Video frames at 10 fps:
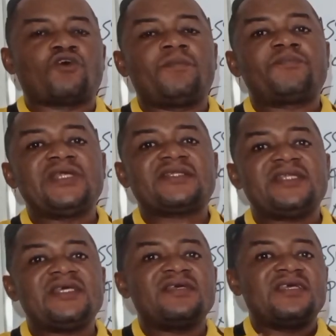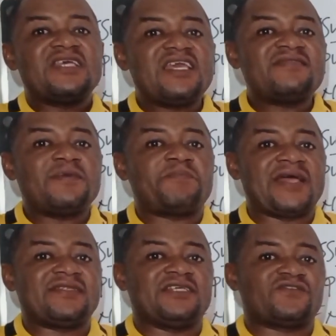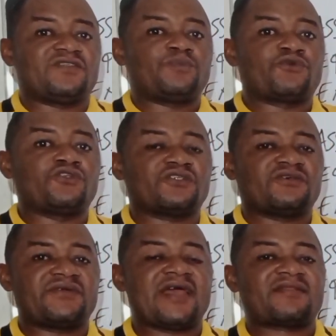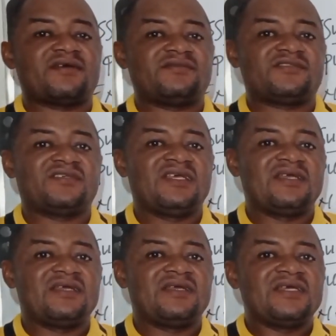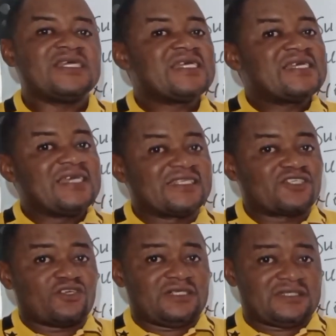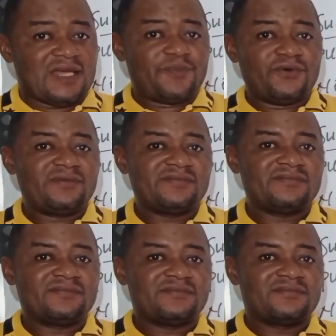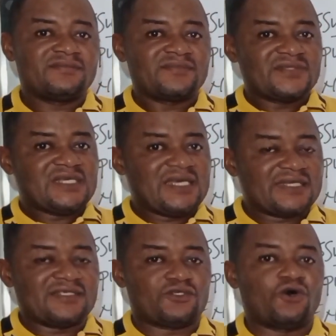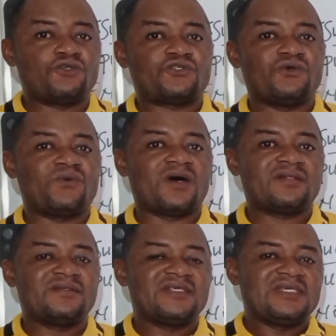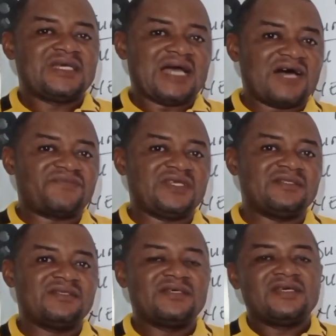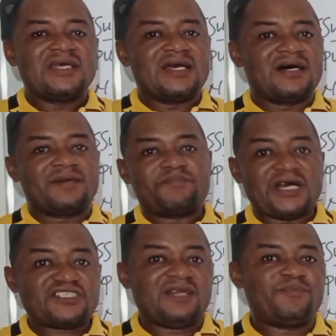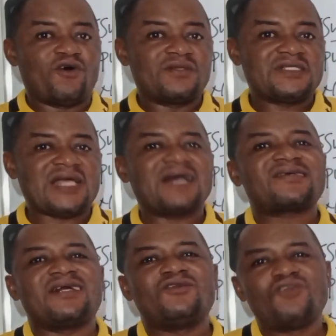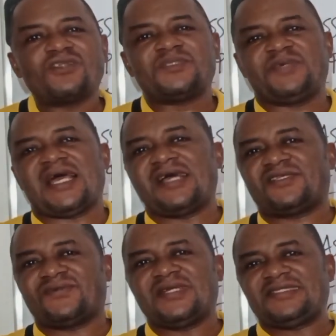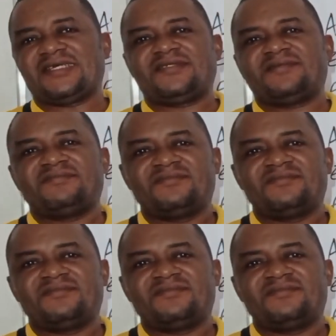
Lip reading: completely independent of the product or reactant. It is unstable. It is also having partial bonds and cannot be isolated.